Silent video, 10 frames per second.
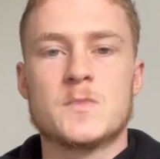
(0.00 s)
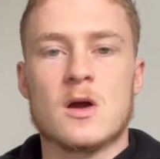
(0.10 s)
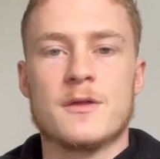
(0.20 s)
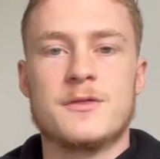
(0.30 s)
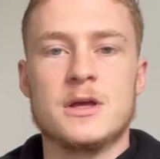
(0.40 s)

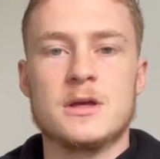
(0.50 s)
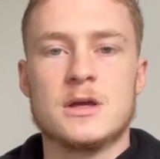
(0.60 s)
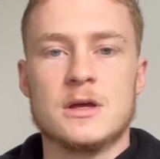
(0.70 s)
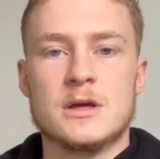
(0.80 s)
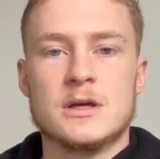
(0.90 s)
I
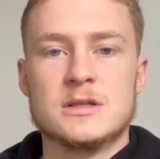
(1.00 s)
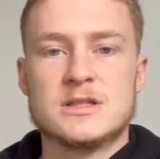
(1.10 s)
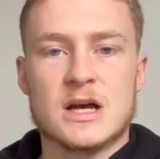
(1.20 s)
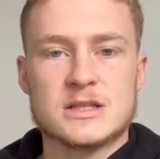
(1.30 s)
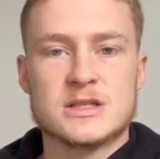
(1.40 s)
think
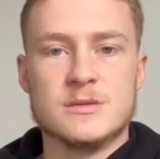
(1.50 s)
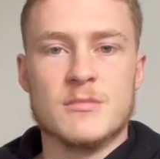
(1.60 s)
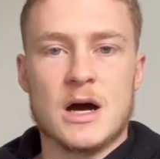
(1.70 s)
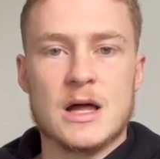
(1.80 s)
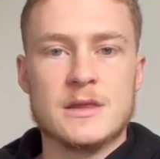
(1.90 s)
Dustin
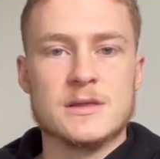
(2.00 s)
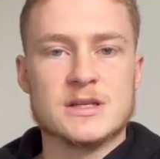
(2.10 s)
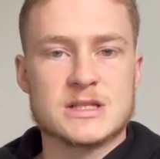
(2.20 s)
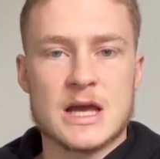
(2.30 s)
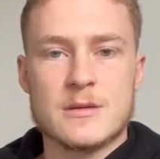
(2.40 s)
Martin,
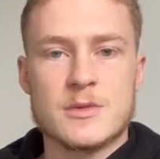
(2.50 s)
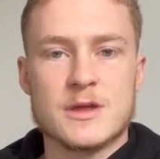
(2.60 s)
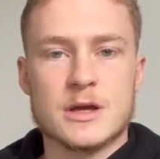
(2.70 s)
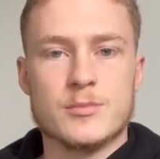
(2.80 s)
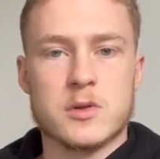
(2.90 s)
the same
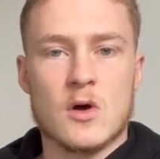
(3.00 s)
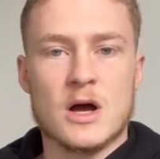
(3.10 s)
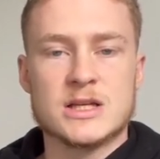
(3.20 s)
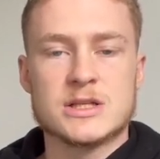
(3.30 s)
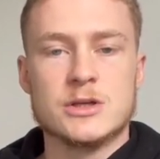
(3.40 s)
thing
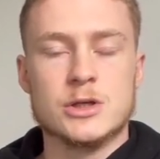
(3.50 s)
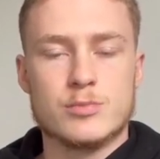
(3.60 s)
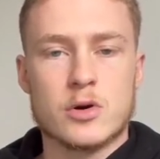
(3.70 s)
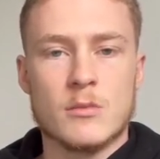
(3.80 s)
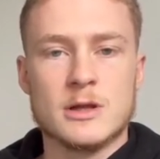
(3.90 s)
applies. You
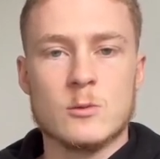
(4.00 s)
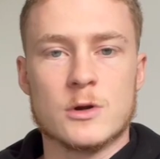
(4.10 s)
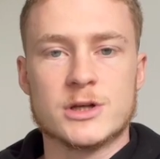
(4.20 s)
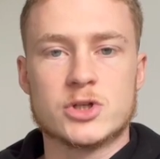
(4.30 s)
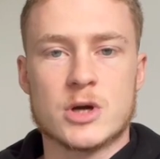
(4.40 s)
probably
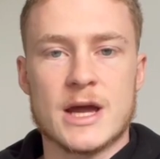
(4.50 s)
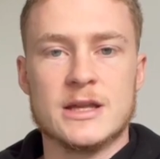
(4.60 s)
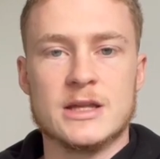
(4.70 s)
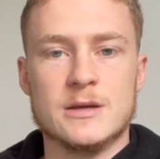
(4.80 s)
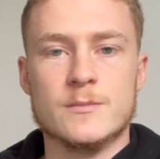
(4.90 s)
want to
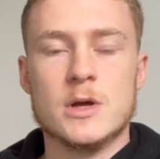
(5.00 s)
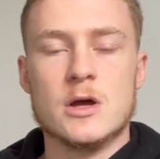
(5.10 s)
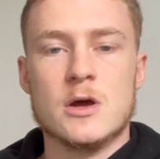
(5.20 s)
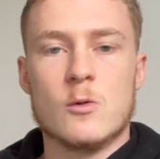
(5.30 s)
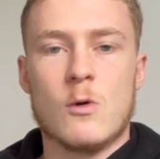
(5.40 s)
trade him.
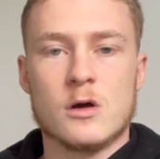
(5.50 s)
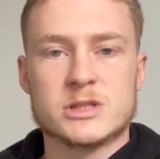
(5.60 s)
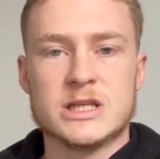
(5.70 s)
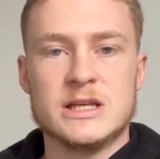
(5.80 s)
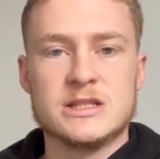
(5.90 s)

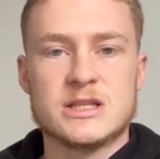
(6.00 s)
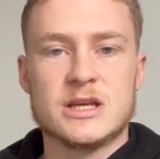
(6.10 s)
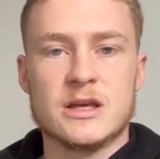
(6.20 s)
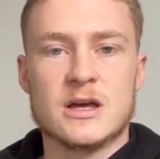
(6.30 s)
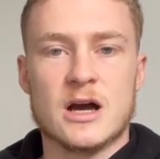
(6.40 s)
Whilst it is
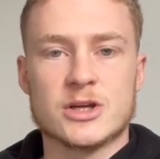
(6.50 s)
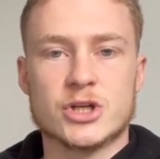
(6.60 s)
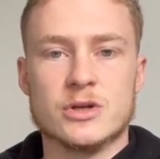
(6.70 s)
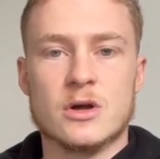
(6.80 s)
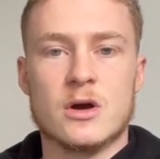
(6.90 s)

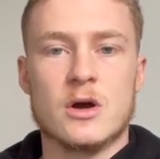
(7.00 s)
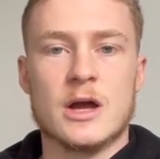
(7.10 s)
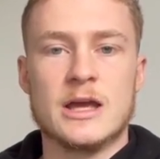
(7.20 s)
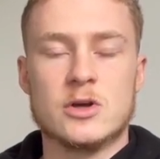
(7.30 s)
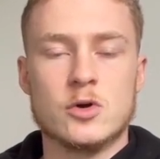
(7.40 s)
concussion,
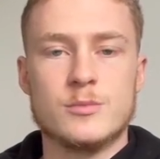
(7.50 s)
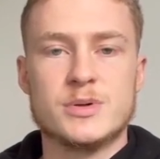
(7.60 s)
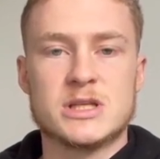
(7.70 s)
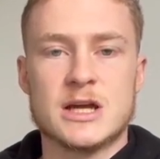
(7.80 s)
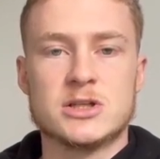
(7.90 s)
he could
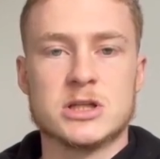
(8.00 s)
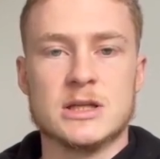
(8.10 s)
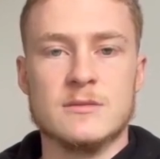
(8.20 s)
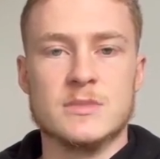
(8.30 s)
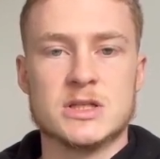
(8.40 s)

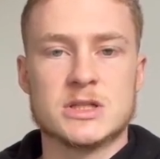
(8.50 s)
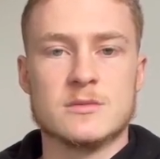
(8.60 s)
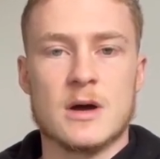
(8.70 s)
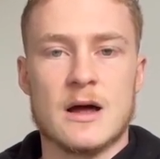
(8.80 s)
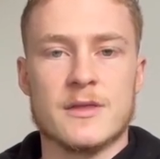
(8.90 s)
potentially miss
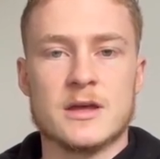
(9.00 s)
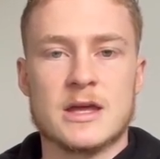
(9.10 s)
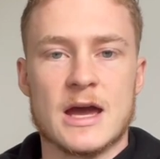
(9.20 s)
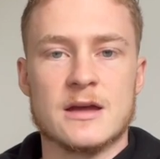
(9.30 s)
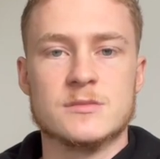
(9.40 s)
some other
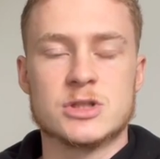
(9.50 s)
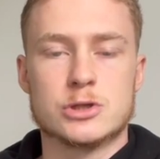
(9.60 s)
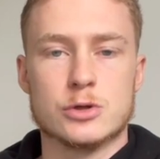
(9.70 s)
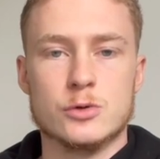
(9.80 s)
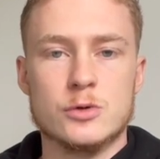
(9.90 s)
games
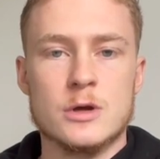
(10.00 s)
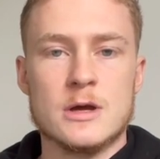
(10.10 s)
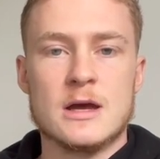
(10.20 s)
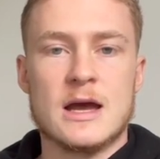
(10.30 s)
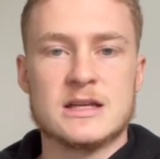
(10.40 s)
too,
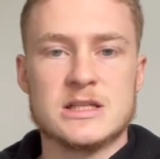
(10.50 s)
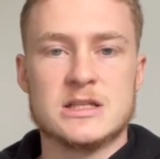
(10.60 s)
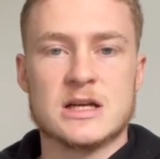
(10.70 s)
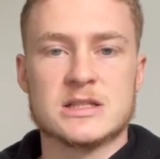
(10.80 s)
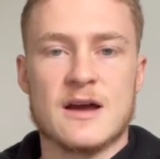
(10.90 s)
as he
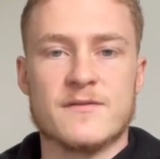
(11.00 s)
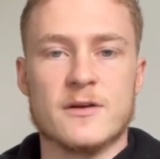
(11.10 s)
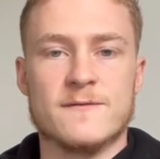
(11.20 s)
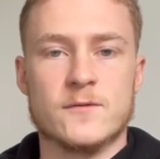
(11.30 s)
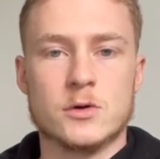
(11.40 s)
does have
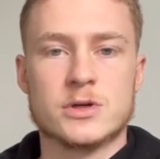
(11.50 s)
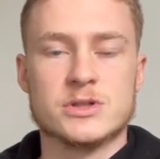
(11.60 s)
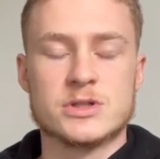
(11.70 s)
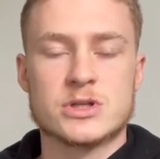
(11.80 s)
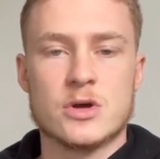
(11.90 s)
the foot
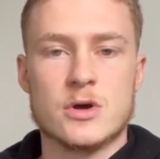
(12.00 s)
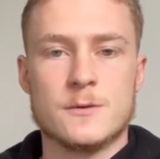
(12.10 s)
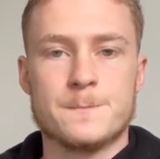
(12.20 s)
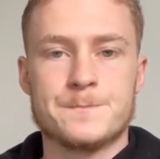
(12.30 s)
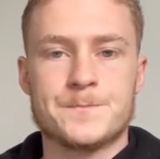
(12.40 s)
concern.